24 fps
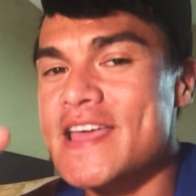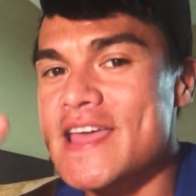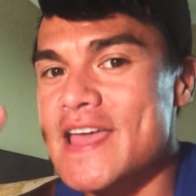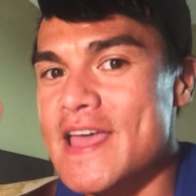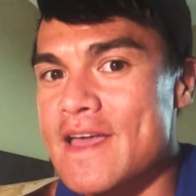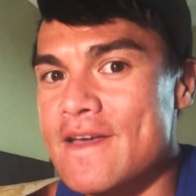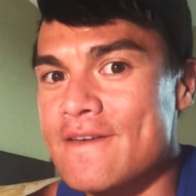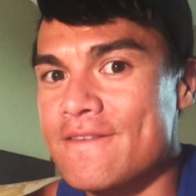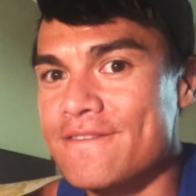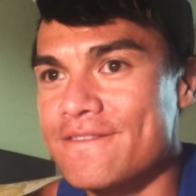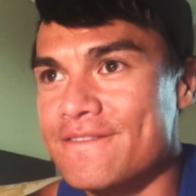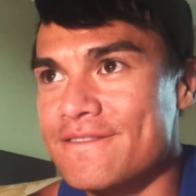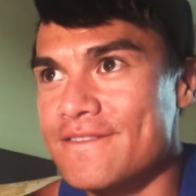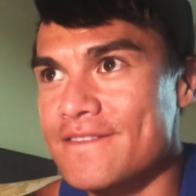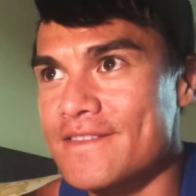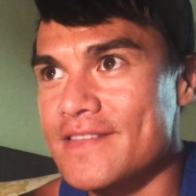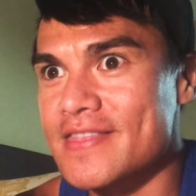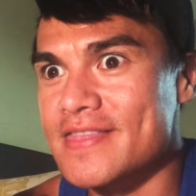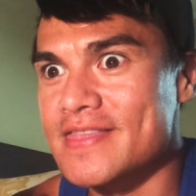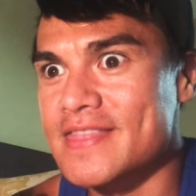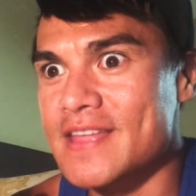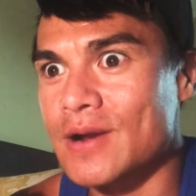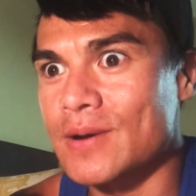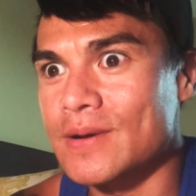if
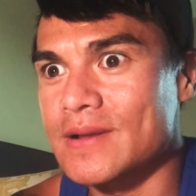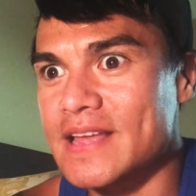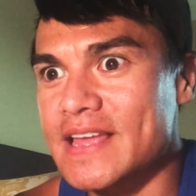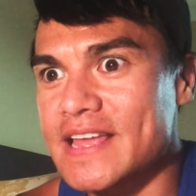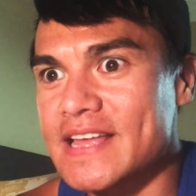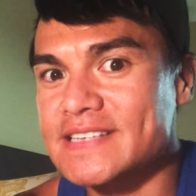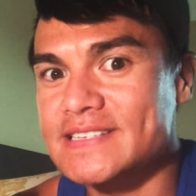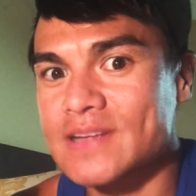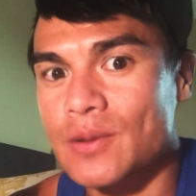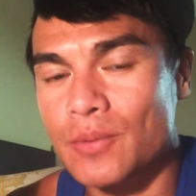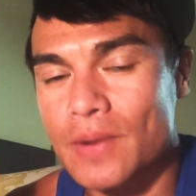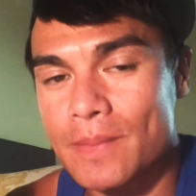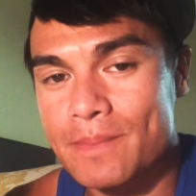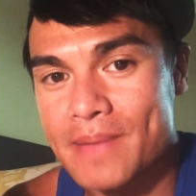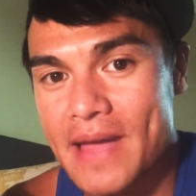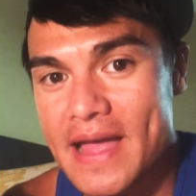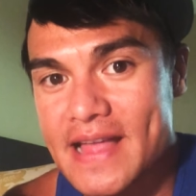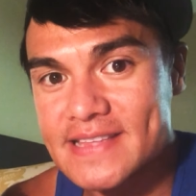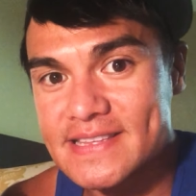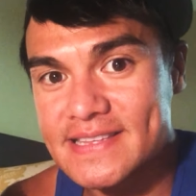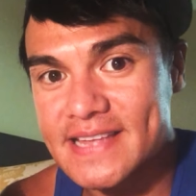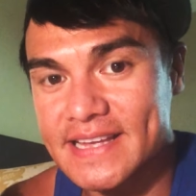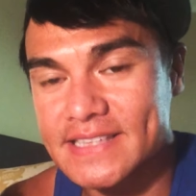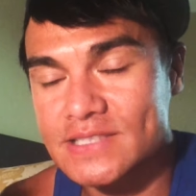there is a
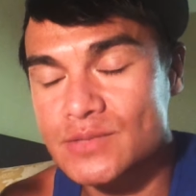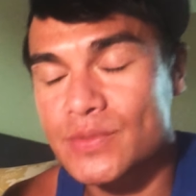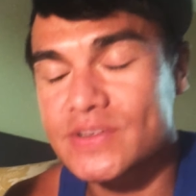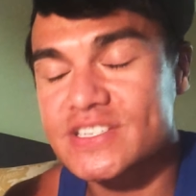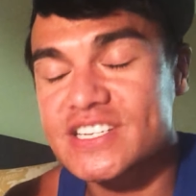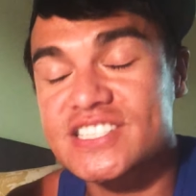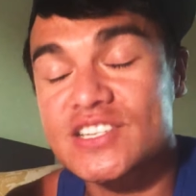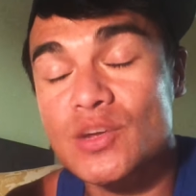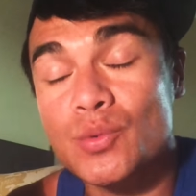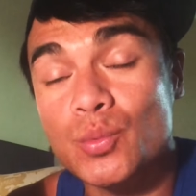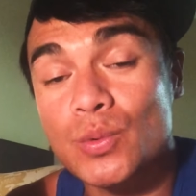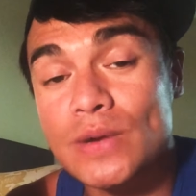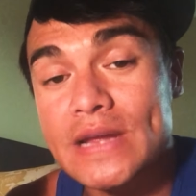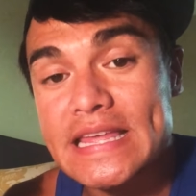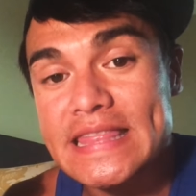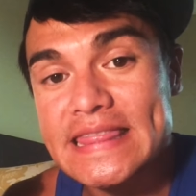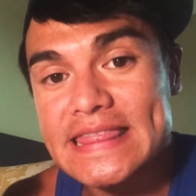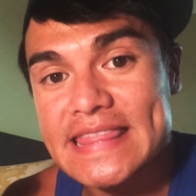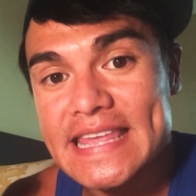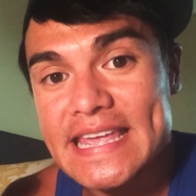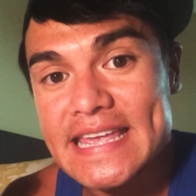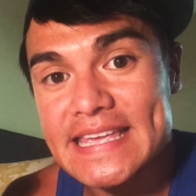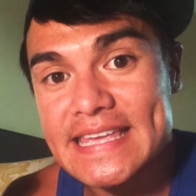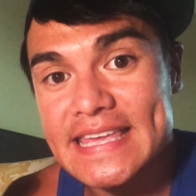repentance, which is a
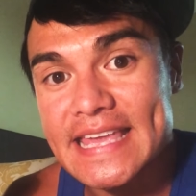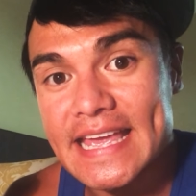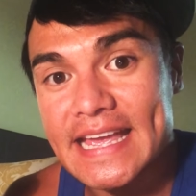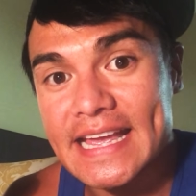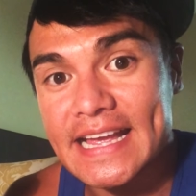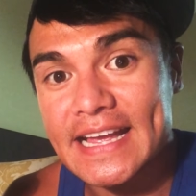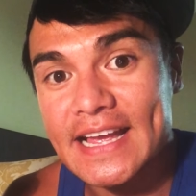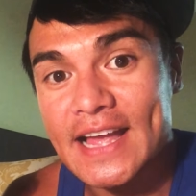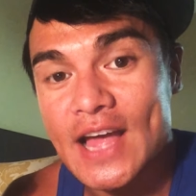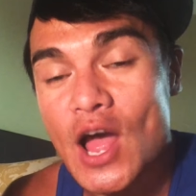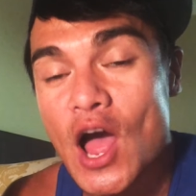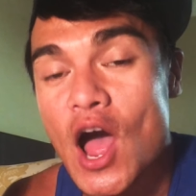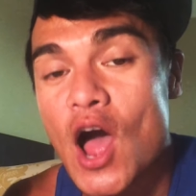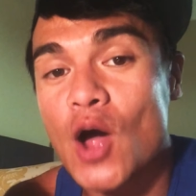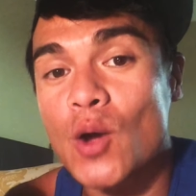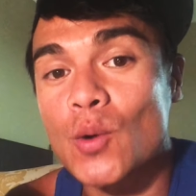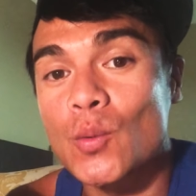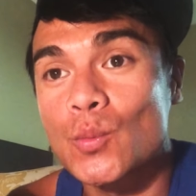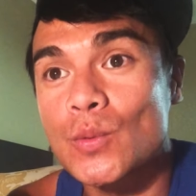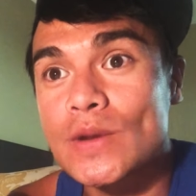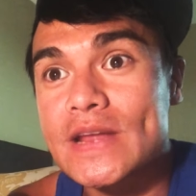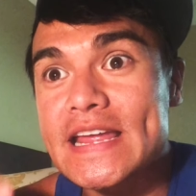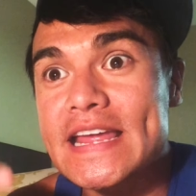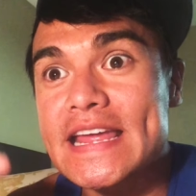rethinking, a
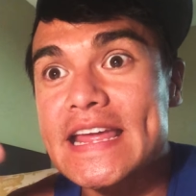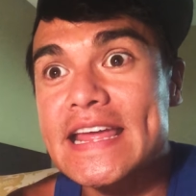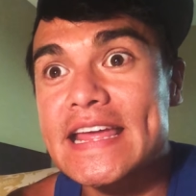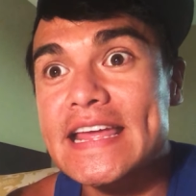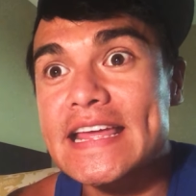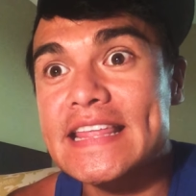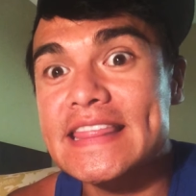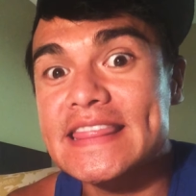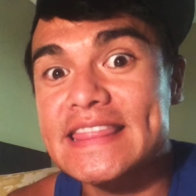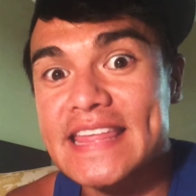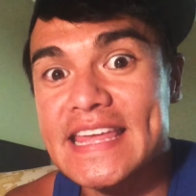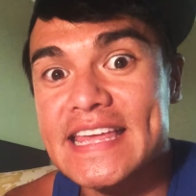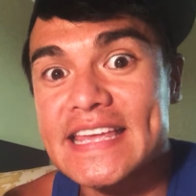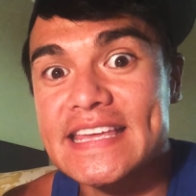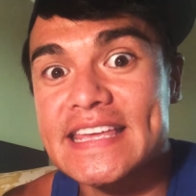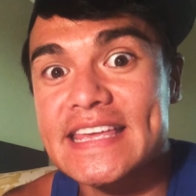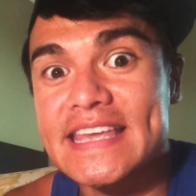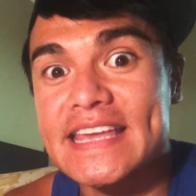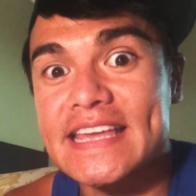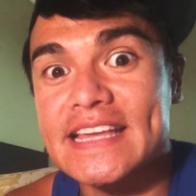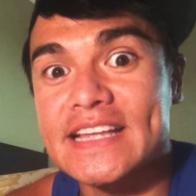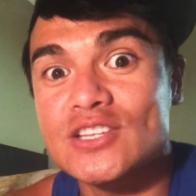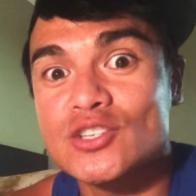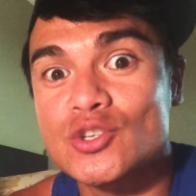
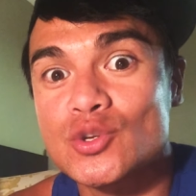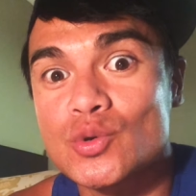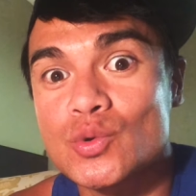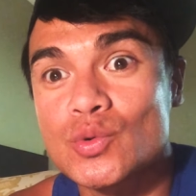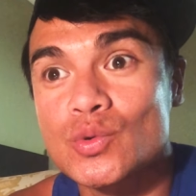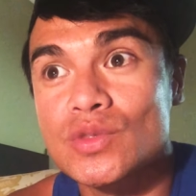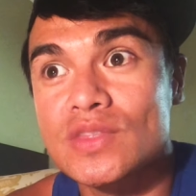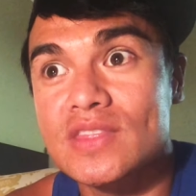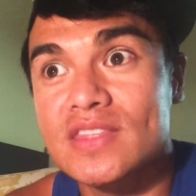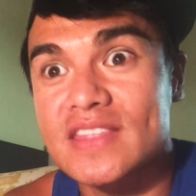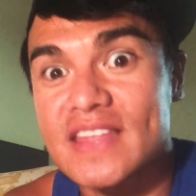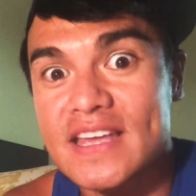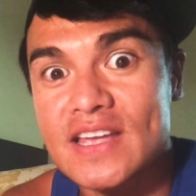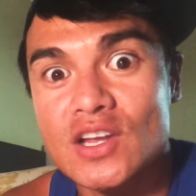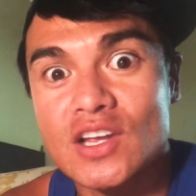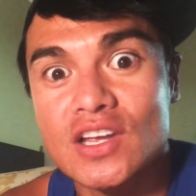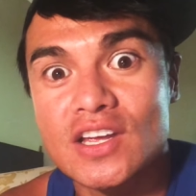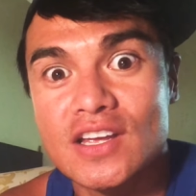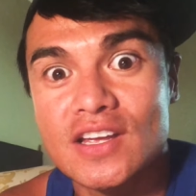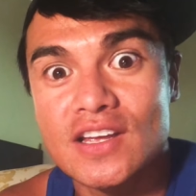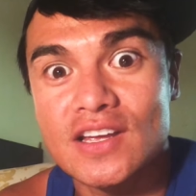rethinking to think